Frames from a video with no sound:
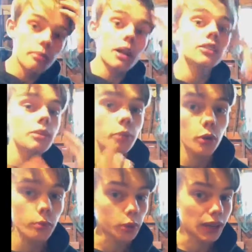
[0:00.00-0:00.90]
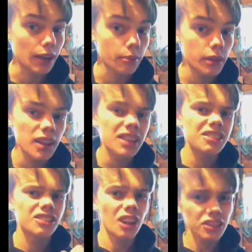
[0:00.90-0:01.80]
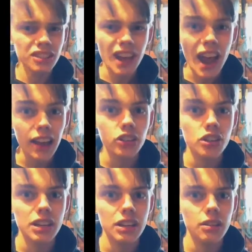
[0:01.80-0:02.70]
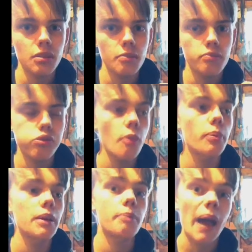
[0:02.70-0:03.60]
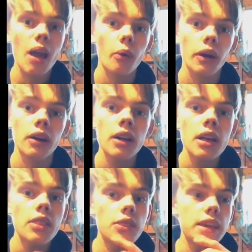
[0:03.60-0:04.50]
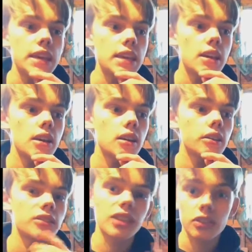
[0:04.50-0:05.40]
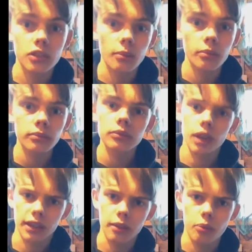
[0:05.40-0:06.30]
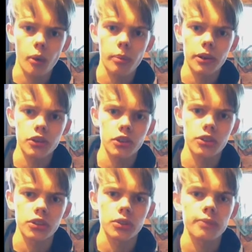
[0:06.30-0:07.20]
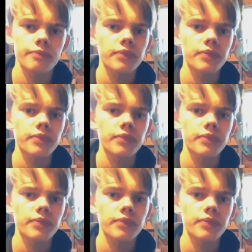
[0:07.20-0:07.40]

Mighty Boom Ball amp doesn't actually properly power the system like it properly should do.